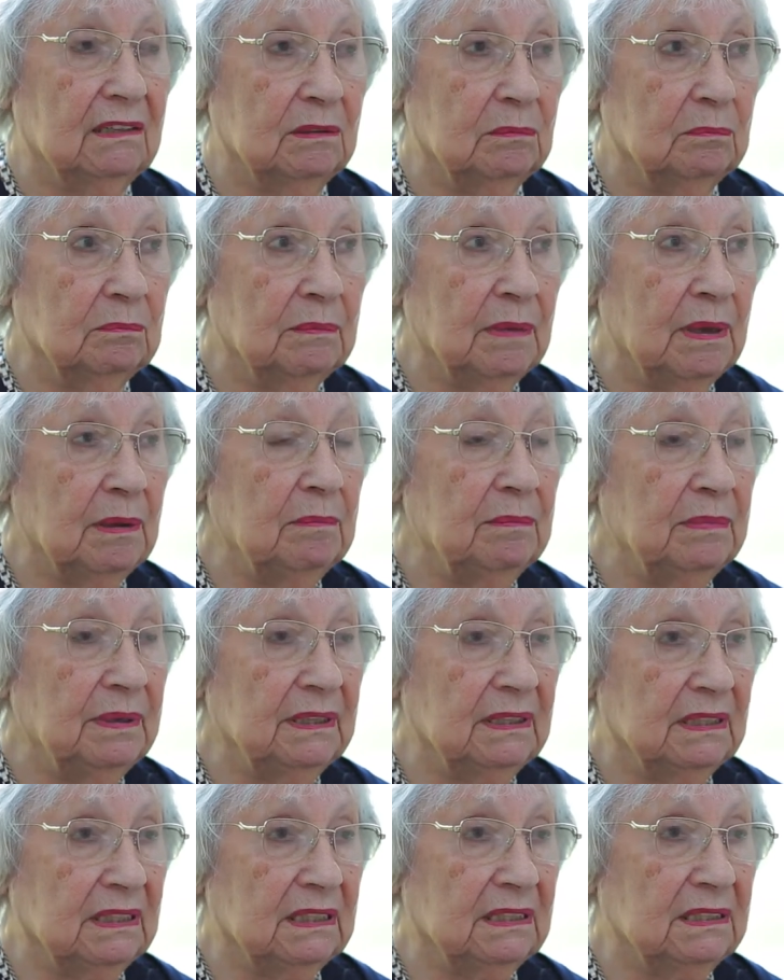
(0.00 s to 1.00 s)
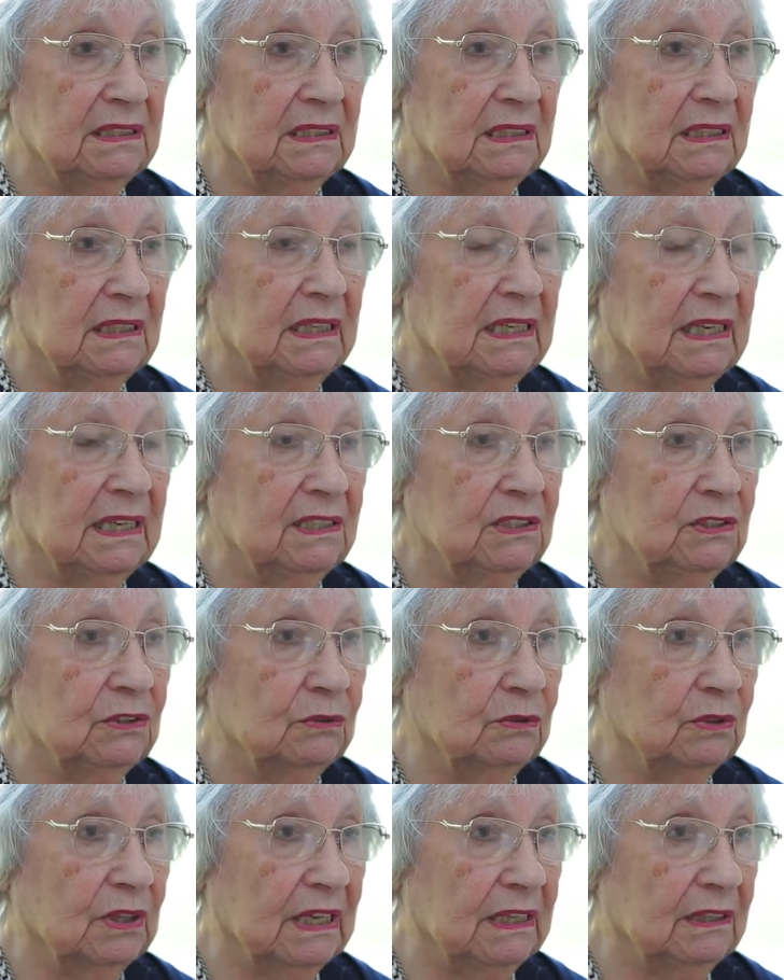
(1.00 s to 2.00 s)
remember this in case
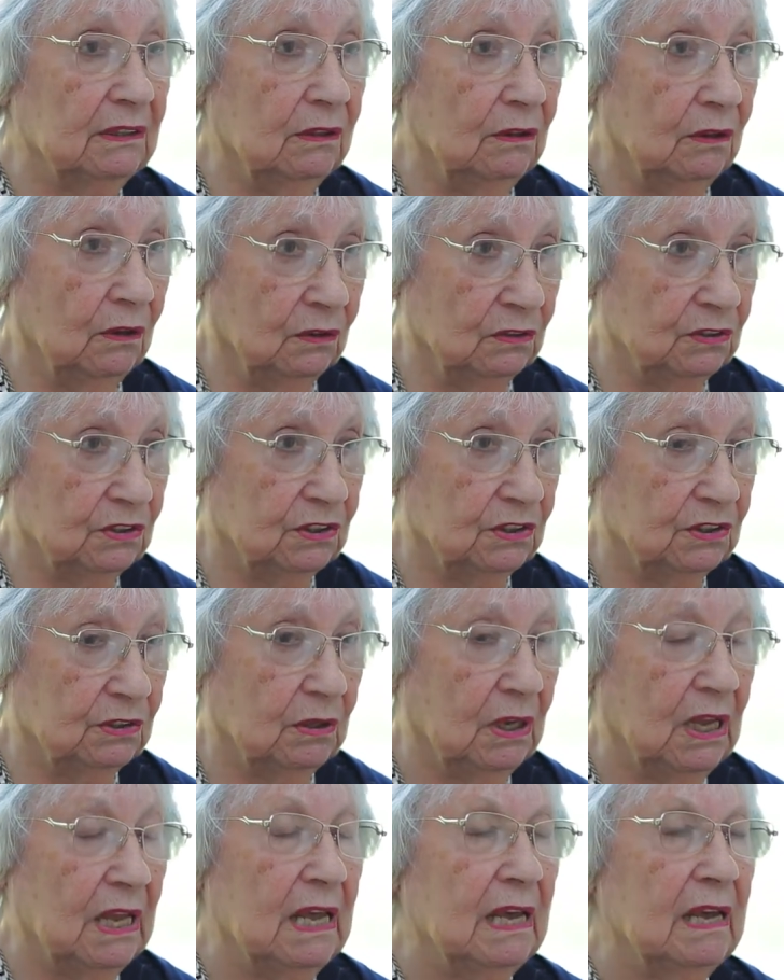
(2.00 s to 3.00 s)
you get lost.